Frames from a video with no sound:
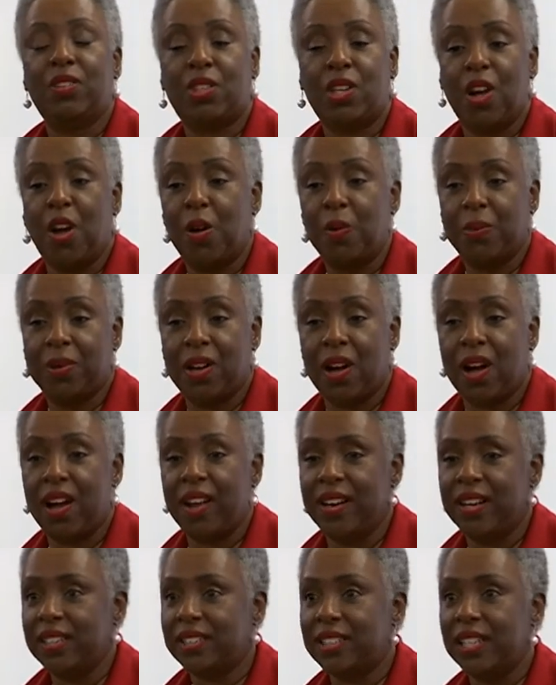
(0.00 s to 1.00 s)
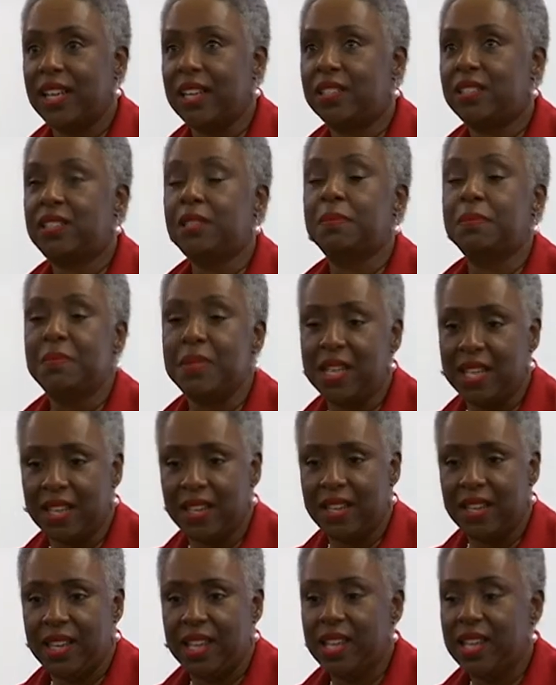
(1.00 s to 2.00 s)
Hope Gardens to
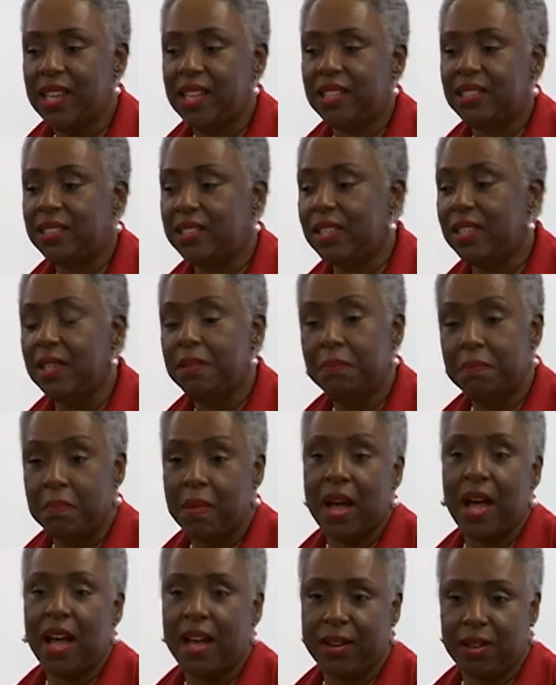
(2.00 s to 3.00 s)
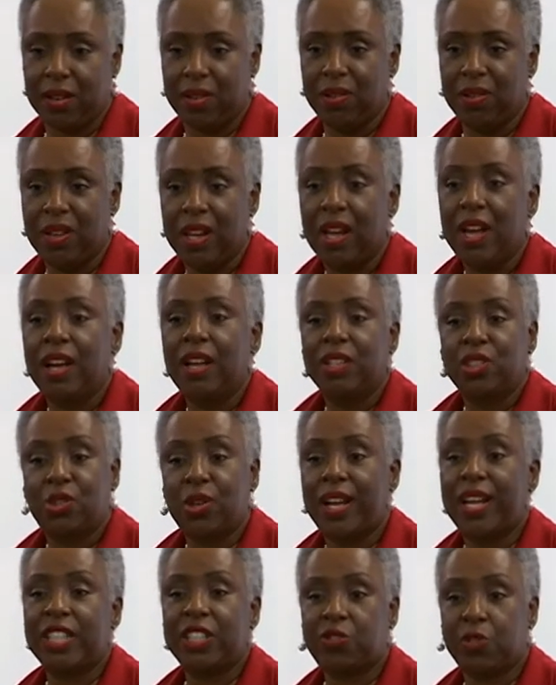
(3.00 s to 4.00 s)
me is the model
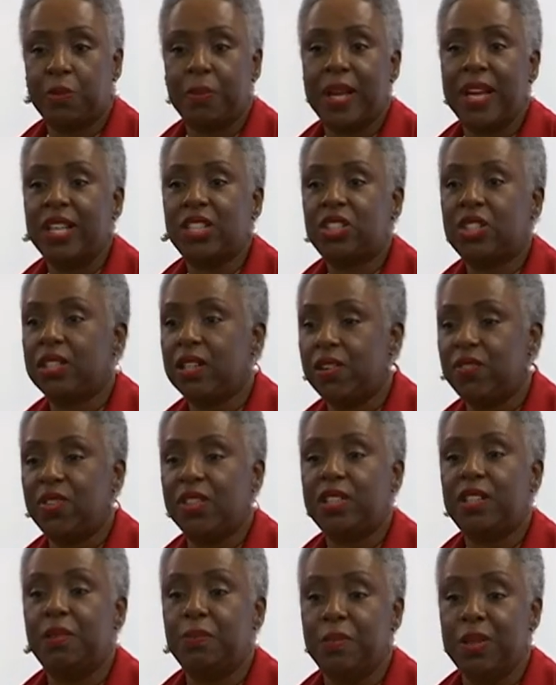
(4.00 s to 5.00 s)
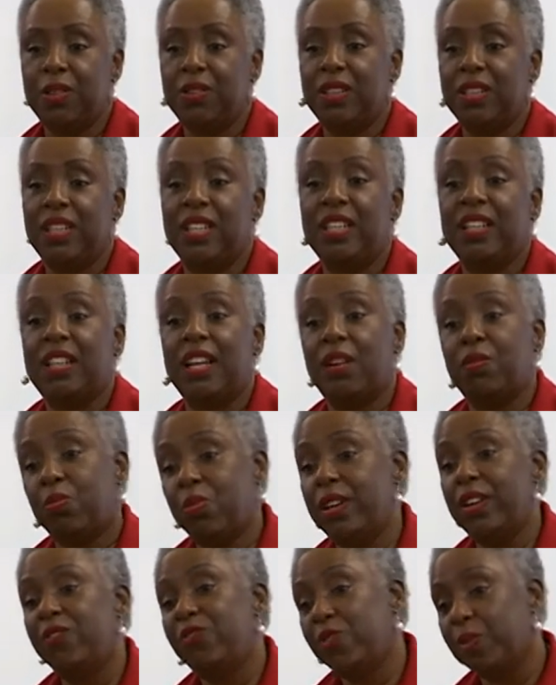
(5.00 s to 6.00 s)
transformation of a community that
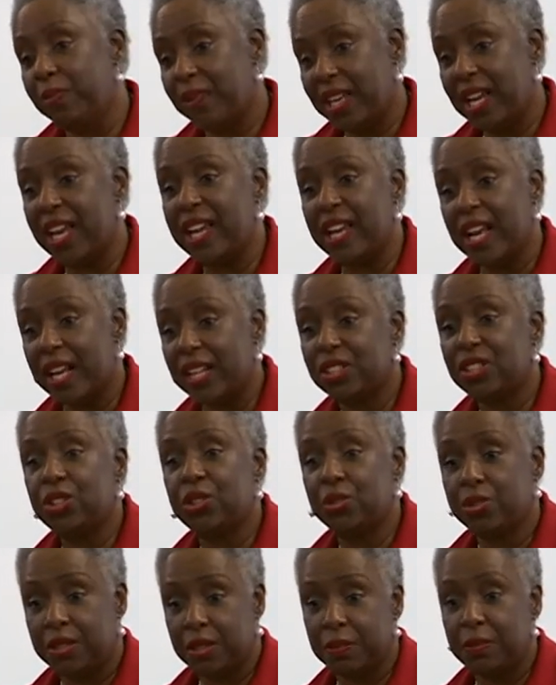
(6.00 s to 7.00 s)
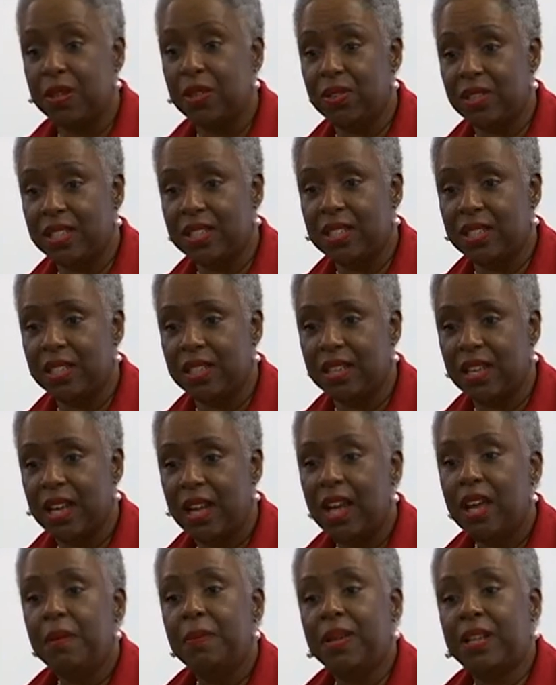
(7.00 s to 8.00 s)
went from chaos to community
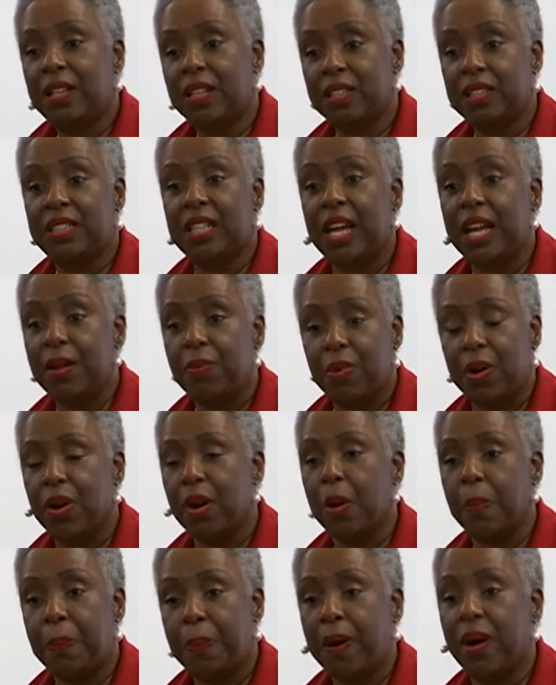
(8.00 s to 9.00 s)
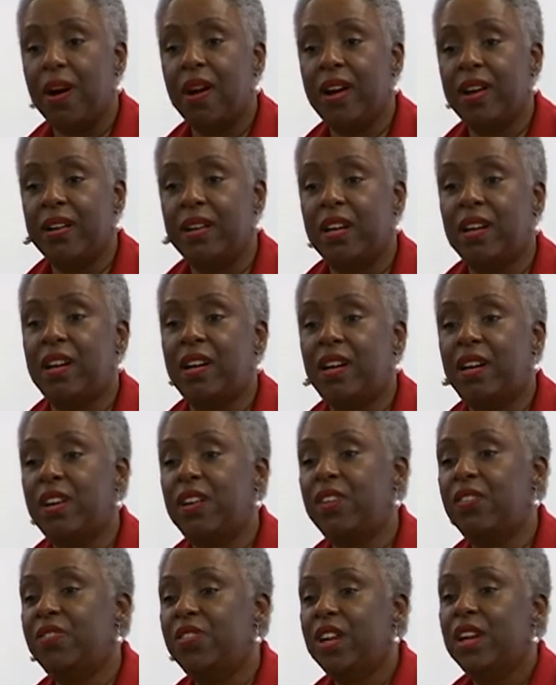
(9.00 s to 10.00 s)
because they were a part
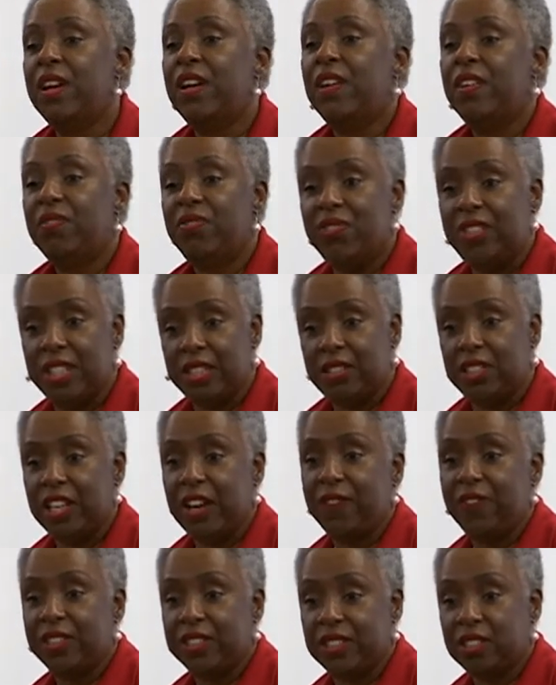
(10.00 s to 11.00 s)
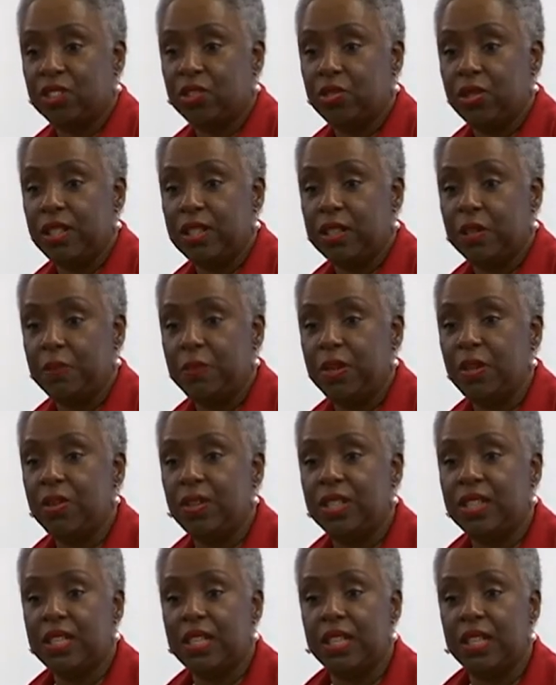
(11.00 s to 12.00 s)
of the Jefferson Street
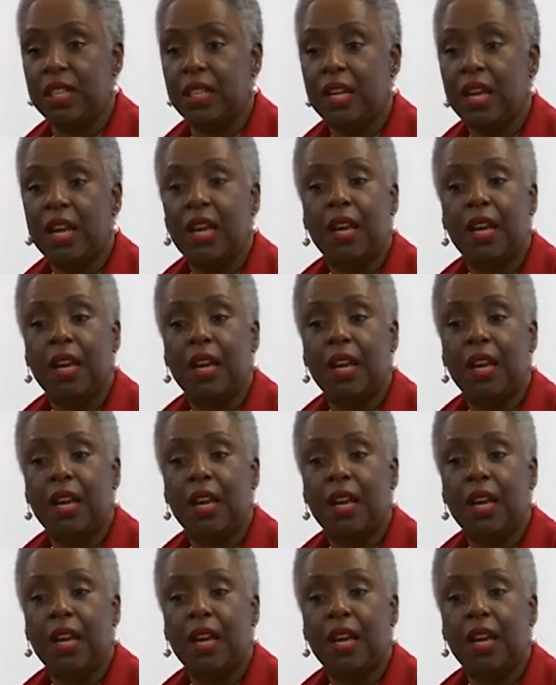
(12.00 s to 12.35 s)
community,